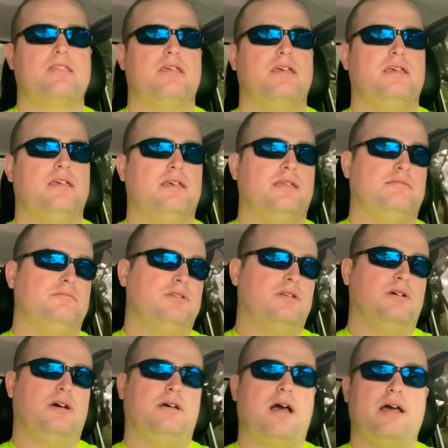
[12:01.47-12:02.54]
And you know
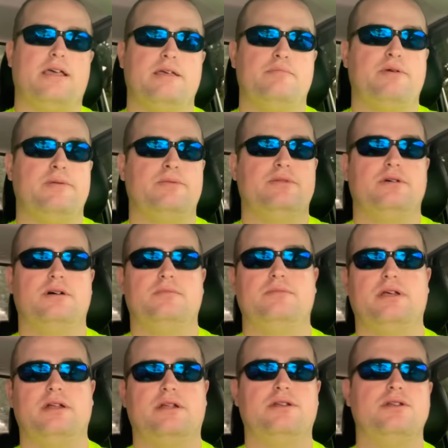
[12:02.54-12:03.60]
I, I hit people up
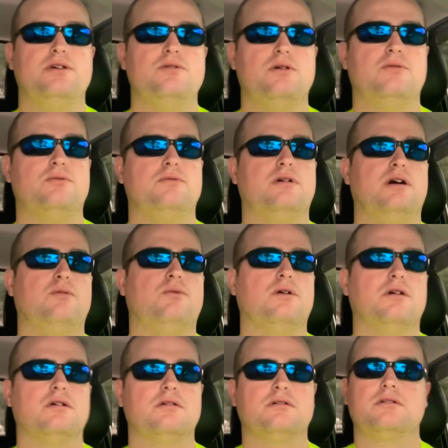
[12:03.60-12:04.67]
that I knew at, at
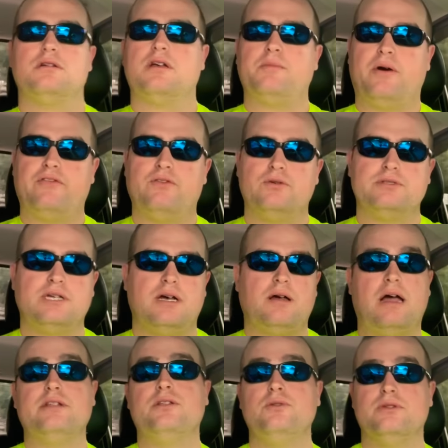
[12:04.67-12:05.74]
work at my full time.
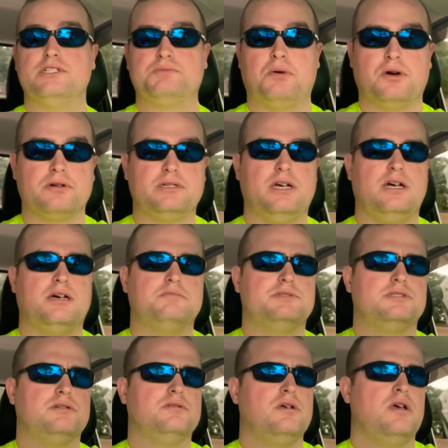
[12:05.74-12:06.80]
I do this part time,
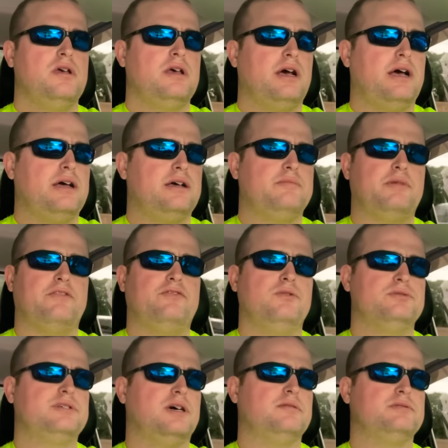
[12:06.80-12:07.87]
so uh, my full
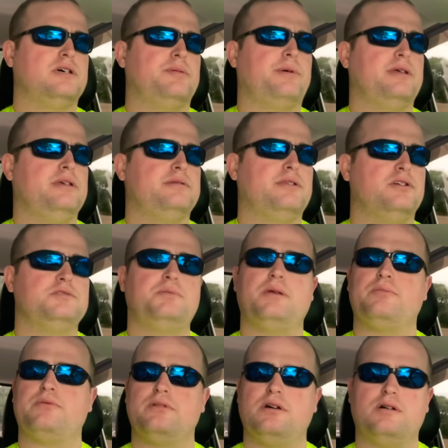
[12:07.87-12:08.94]
time job. I hit those
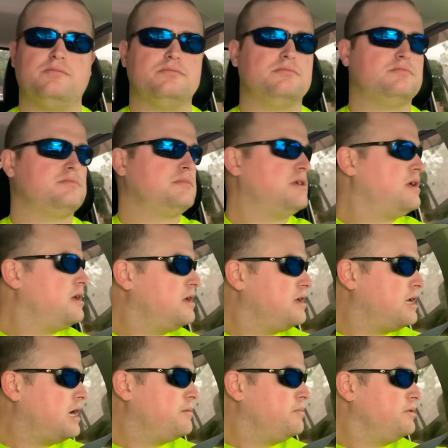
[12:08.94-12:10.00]
people up, and
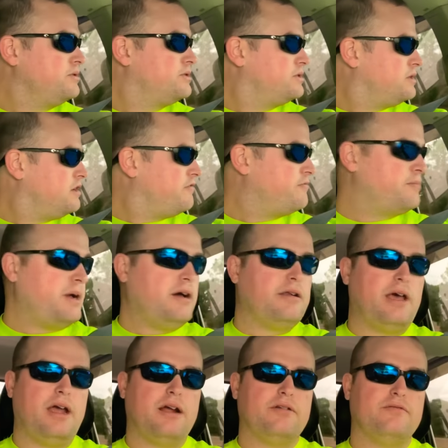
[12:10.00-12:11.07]
I'm pretty sure I've about
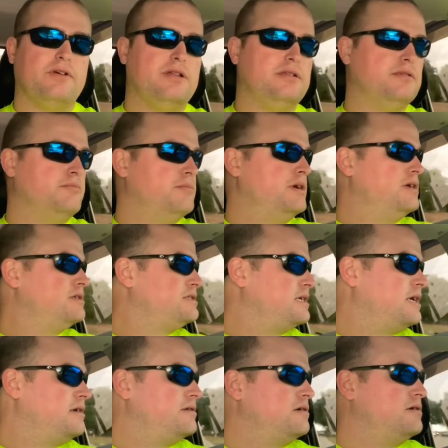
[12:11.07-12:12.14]
aggravated the mess
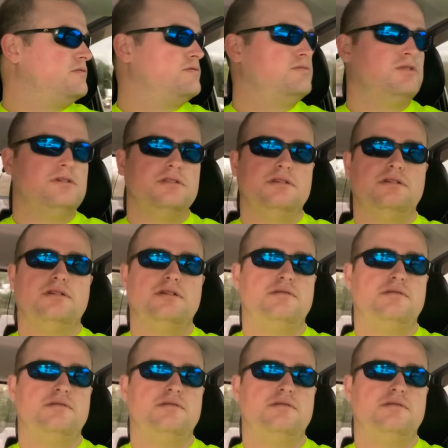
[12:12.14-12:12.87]
out of them with it.